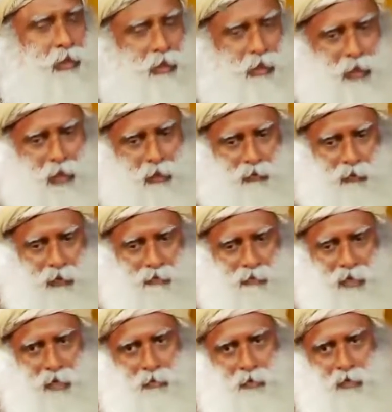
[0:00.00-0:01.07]
Now we
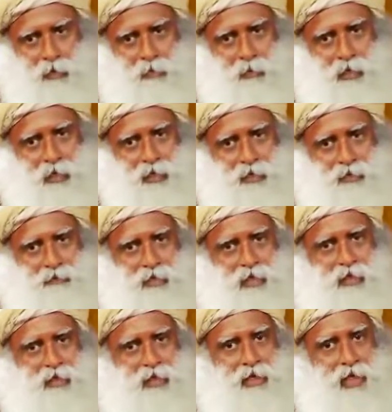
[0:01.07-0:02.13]
have come to a place
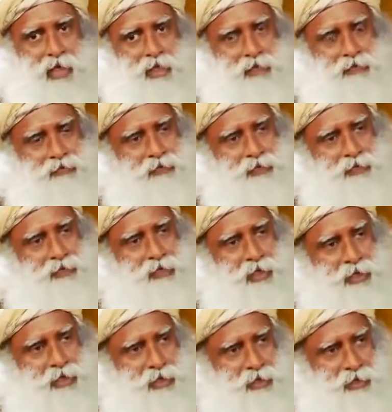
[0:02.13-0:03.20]
where in the last few
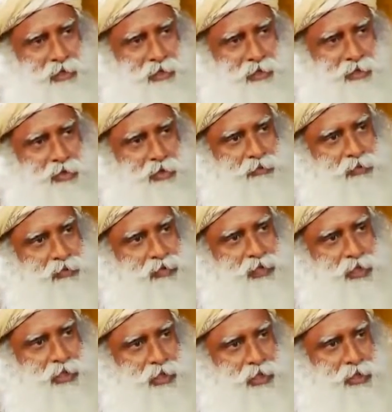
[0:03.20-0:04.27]
hundred years or few
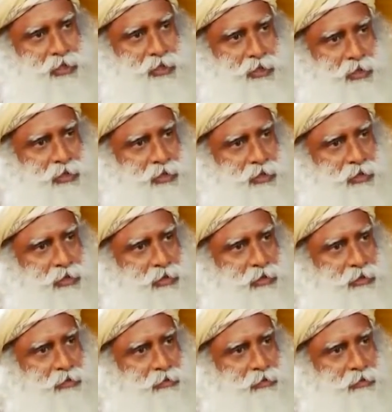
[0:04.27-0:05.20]
generations,